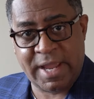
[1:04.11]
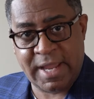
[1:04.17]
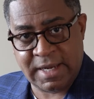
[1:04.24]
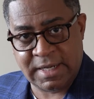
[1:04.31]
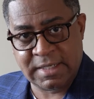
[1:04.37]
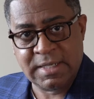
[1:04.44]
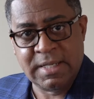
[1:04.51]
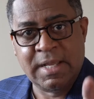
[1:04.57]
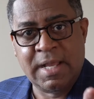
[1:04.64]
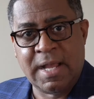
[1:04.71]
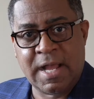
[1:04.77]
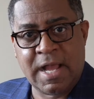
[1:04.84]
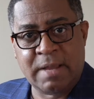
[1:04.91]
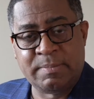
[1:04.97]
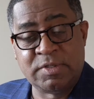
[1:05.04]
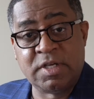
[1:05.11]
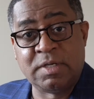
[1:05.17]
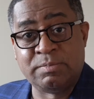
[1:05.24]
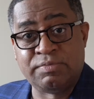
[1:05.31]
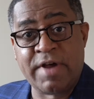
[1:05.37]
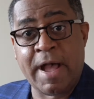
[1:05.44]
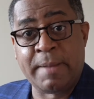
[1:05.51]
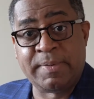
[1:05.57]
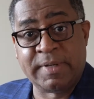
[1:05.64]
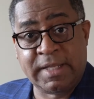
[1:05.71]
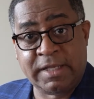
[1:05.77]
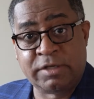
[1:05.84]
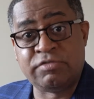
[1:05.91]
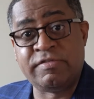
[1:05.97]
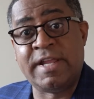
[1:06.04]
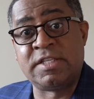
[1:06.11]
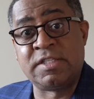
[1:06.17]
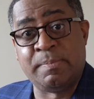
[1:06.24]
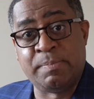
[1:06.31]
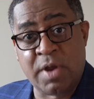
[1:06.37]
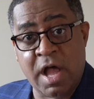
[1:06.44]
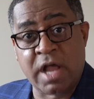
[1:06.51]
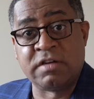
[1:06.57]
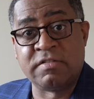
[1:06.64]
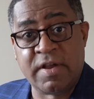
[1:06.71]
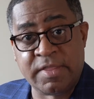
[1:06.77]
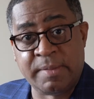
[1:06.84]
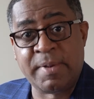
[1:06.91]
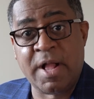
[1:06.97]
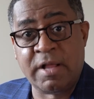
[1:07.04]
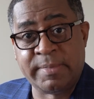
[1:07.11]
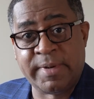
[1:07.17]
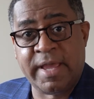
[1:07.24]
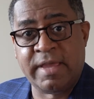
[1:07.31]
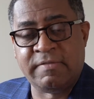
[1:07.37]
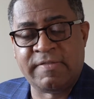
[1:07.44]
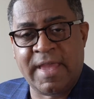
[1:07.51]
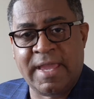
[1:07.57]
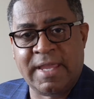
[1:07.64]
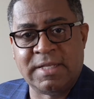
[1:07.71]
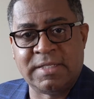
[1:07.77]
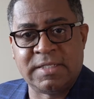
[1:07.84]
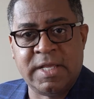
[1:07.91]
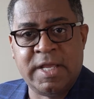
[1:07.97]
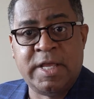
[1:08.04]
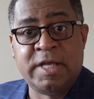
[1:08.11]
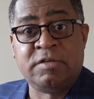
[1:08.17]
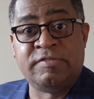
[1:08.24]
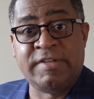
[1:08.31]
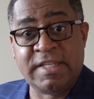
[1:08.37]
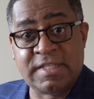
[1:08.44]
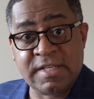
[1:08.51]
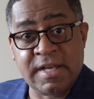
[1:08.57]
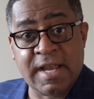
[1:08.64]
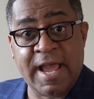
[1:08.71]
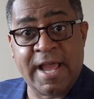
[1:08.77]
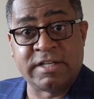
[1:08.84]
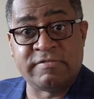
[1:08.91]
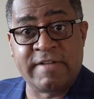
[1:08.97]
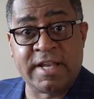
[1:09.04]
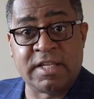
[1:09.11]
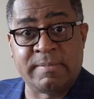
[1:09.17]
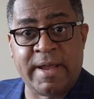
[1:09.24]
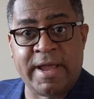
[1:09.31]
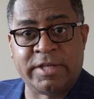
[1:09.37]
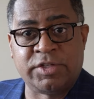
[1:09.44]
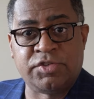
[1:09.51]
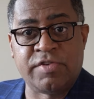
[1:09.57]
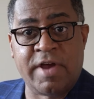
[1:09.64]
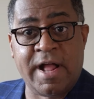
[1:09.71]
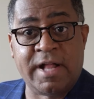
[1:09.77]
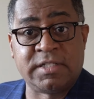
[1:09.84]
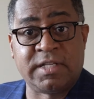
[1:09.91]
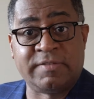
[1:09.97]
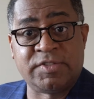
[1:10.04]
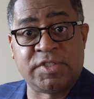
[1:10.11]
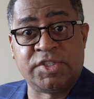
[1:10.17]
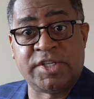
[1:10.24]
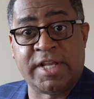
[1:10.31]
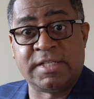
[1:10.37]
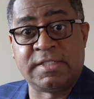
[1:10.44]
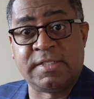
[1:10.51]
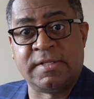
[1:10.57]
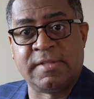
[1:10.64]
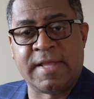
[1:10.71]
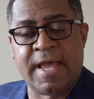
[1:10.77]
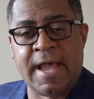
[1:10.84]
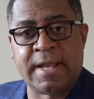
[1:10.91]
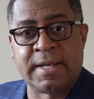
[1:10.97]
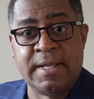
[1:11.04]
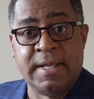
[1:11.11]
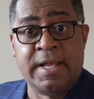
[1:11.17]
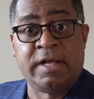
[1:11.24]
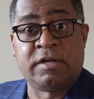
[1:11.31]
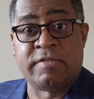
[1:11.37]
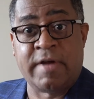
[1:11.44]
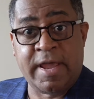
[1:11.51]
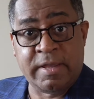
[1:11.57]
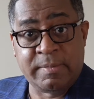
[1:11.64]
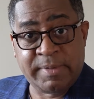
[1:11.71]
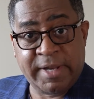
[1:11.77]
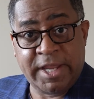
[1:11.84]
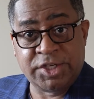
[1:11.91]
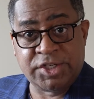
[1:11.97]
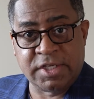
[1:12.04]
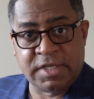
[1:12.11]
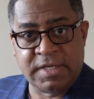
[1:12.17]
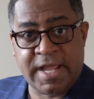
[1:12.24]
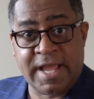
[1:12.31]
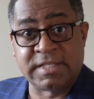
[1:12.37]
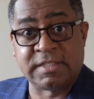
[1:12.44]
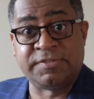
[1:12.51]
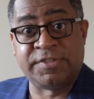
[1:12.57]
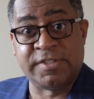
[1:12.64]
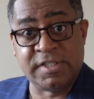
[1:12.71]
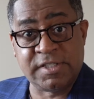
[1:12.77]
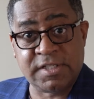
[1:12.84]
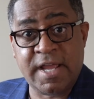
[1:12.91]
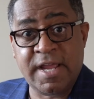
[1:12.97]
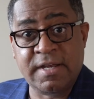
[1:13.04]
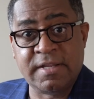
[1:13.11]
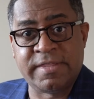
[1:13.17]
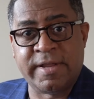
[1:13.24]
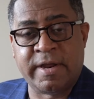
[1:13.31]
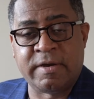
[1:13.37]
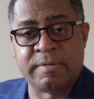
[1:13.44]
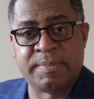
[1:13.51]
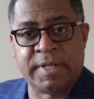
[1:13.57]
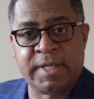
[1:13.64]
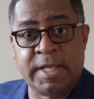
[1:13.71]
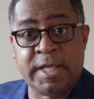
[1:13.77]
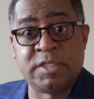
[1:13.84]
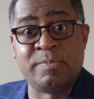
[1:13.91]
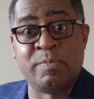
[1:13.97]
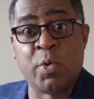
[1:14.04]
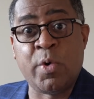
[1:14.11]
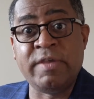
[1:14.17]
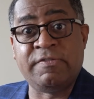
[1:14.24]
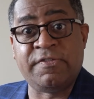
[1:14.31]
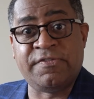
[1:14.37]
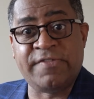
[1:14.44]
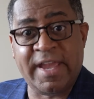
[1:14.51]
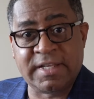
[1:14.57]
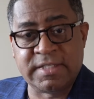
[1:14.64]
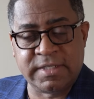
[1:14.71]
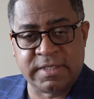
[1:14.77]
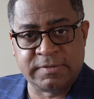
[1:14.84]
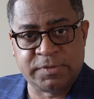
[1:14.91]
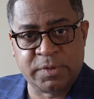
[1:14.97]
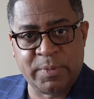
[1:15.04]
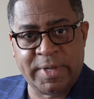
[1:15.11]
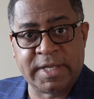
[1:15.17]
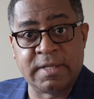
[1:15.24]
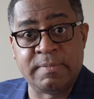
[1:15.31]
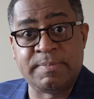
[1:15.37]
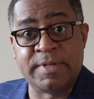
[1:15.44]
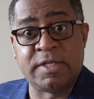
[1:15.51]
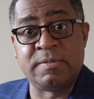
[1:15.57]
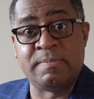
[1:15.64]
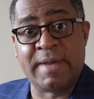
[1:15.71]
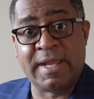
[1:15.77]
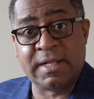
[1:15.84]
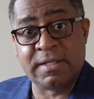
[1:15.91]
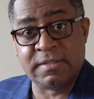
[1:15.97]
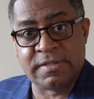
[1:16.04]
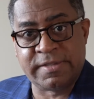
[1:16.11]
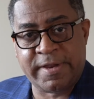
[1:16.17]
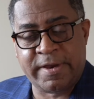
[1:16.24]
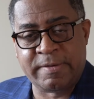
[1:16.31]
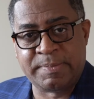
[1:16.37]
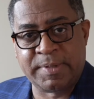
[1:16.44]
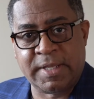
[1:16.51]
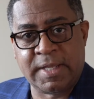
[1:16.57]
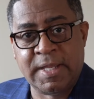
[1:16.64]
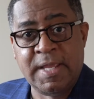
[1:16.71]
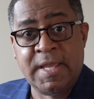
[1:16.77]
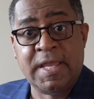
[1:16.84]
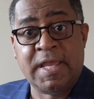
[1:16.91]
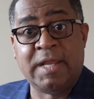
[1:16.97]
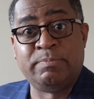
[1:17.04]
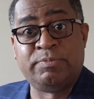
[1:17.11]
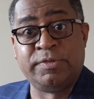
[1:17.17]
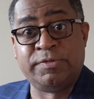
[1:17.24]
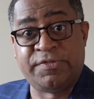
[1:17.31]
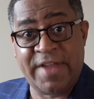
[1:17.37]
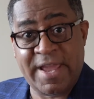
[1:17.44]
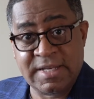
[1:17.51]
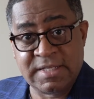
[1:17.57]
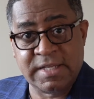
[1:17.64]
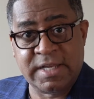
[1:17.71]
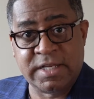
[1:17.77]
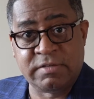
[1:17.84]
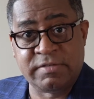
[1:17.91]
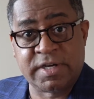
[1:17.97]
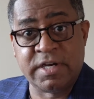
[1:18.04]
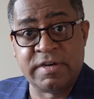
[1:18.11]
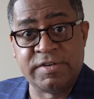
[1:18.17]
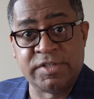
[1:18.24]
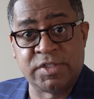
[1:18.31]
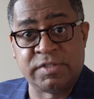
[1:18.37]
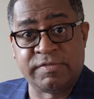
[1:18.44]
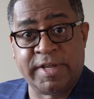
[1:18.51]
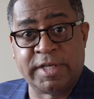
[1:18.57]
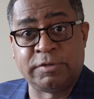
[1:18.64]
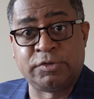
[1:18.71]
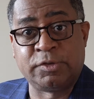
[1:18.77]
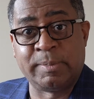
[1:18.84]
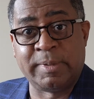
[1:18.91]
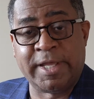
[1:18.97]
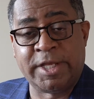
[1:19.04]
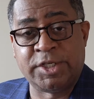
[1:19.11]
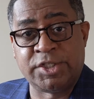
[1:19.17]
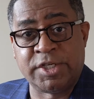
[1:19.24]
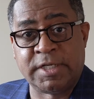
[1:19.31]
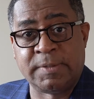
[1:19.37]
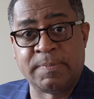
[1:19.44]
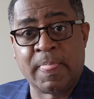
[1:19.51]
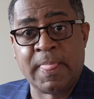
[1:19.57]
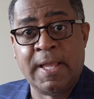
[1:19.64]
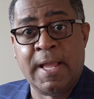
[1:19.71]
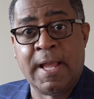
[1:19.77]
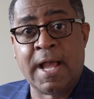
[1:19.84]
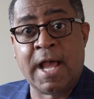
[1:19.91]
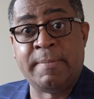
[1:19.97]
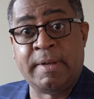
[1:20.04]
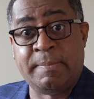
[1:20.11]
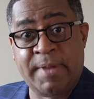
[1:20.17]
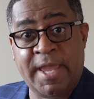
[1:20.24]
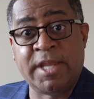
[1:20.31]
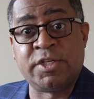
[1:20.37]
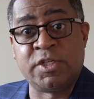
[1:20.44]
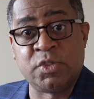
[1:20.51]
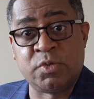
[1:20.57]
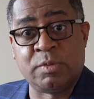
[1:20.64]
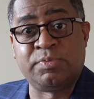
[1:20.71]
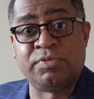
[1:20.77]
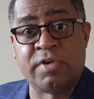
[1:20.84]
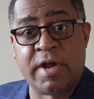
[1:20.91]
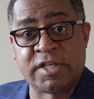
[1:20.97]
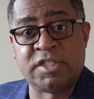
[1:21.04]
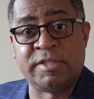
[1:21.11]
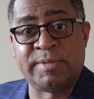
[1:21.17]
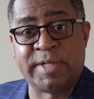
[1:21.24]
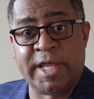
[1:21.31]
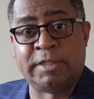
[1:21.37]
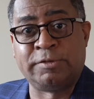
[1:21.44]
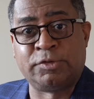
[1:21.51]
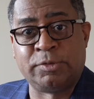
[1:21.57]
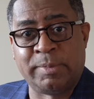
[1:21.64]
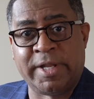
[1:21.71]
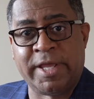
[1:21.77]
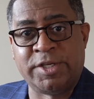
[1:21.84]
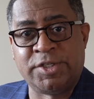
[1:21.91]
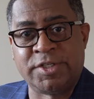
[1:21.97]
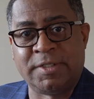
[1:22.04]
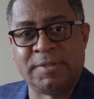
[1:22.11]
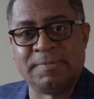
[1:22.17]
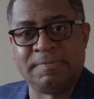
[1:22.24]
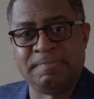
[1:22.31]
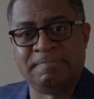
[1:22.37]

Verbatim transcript: when um, done properly, creates a block around the pulmonary veins. Recent large randomized trials have suggested that cryoablation as a first-line therapy is more effective when compared to medical therapy in preventing the recurrences of atrial fibrillation um, in patients with paroxysmal atrial fibrillation.